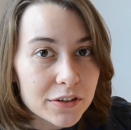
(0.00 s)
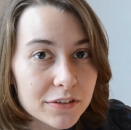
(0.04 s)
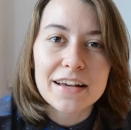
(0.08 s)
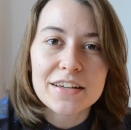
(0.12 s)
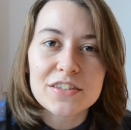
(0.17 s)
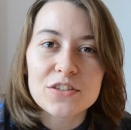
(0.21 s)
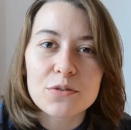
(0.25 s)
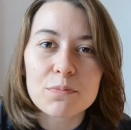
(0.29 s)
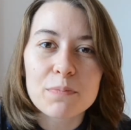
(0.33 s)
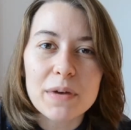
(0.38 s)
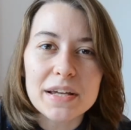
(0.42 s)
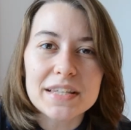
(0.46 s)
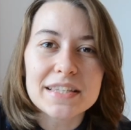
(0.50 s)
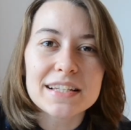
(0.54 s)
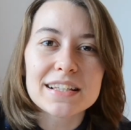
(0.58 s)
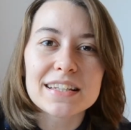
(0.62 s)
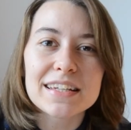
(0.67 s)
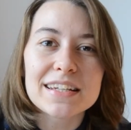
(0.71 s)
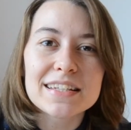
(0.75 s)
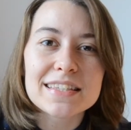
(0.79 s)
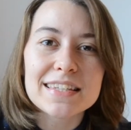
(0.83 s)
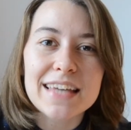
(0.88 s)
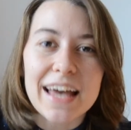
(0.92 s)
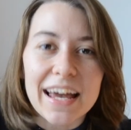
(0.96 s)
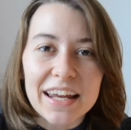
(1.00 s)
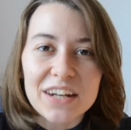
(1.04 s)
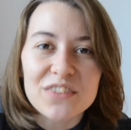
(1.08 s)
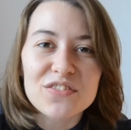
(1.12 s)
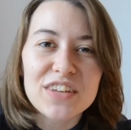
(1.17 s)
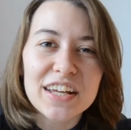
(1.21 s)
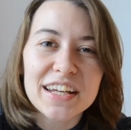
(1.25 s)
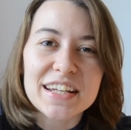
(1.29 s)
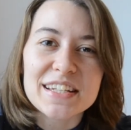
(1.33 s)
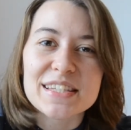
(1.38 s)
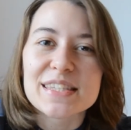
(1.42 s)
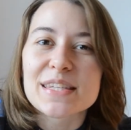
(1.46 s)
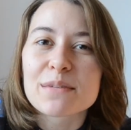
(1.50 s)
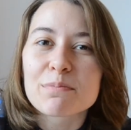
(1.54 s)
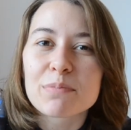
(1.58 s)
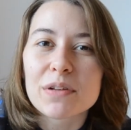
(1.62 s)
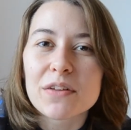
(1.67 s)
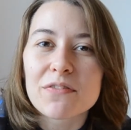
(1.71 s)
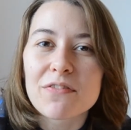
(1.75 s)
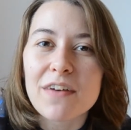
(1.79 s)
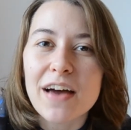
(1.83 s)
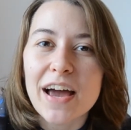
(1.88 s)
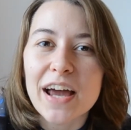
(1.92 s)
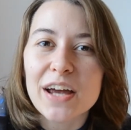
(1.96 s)
So basically it's kind of like a
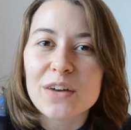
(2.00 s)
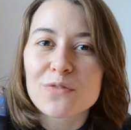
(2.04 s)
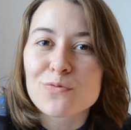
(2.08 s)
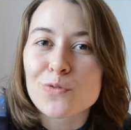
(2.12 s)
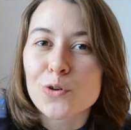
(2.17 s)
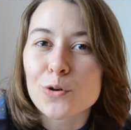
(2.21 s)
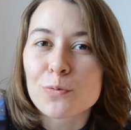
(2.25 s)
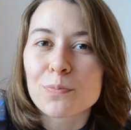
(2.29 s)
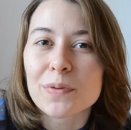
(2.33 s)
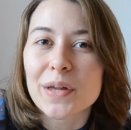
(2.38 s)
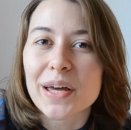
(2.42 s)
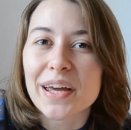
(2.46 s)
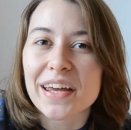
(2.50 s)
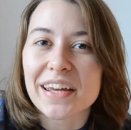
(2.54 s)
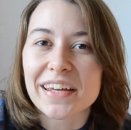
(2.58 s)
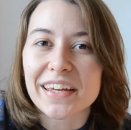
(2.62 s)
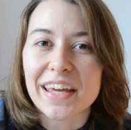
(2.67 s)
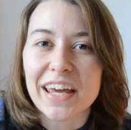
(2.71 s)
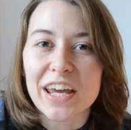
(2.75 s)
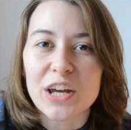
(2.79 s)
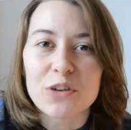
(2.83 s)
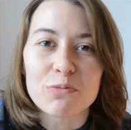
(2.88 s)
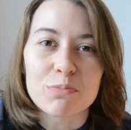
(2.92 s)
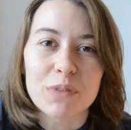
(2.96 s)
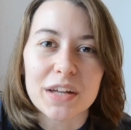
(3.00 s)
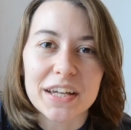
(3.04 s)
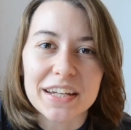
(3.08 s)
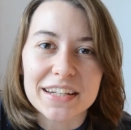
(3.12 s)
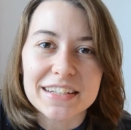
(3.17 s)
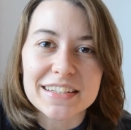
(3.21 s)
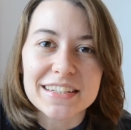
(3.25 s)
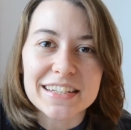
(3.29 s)
simplified role-playing game like